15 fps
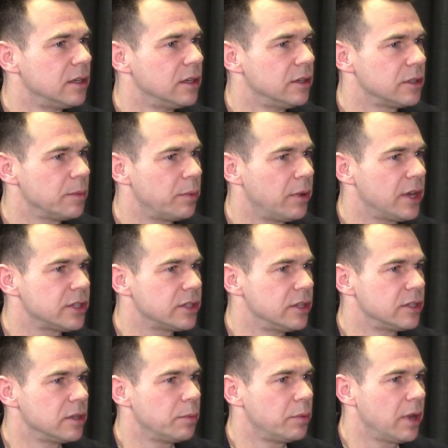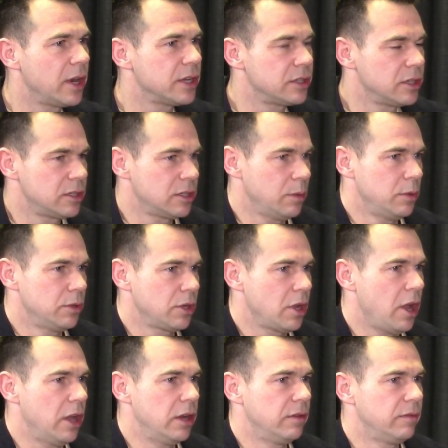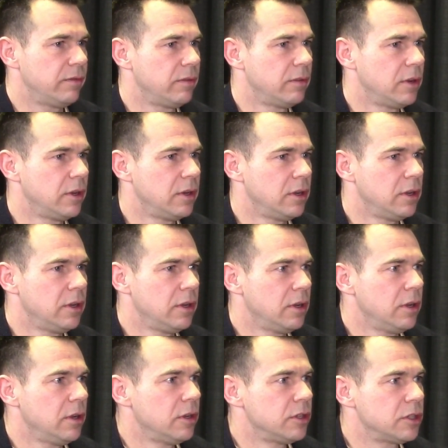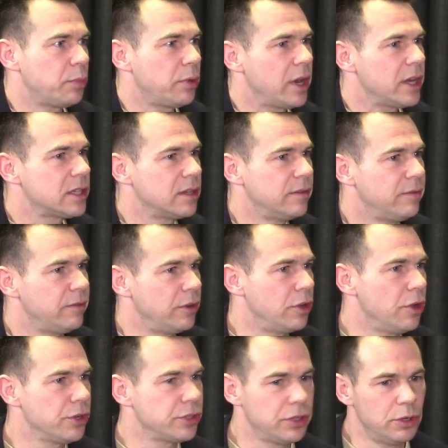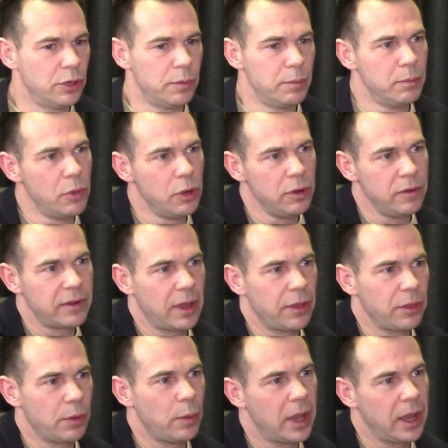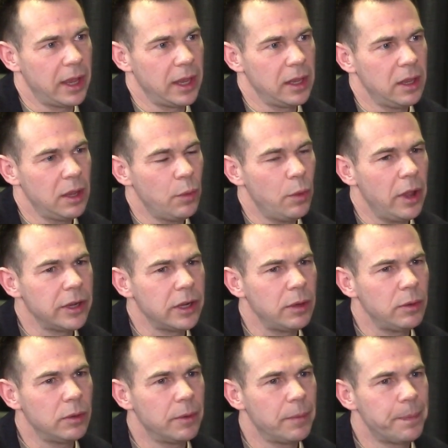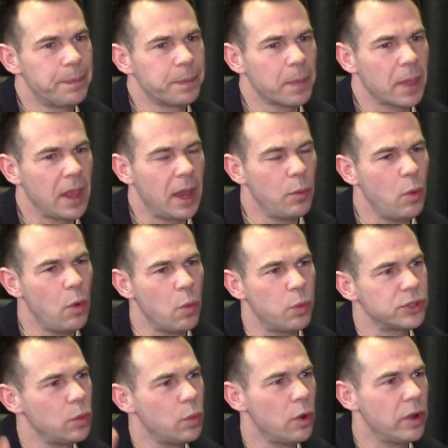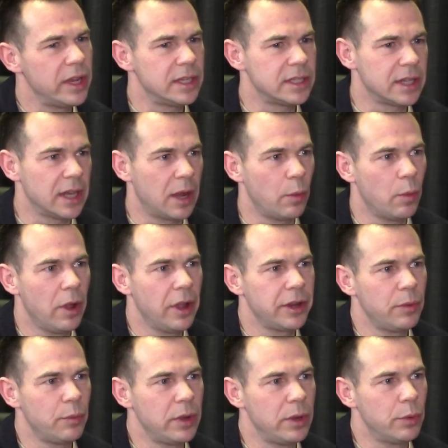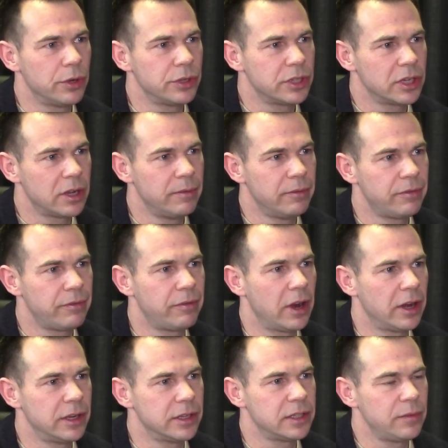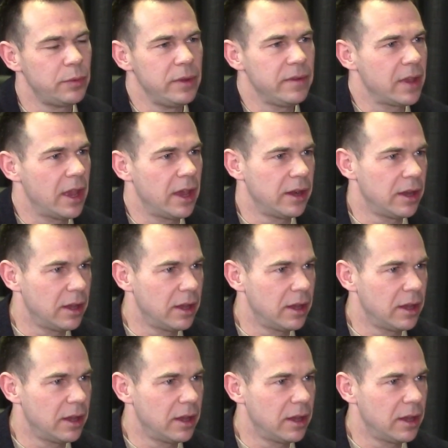just so it was kind of suppressed and forgotten or moved out the way. What is that? Why don't we want to confront, if we get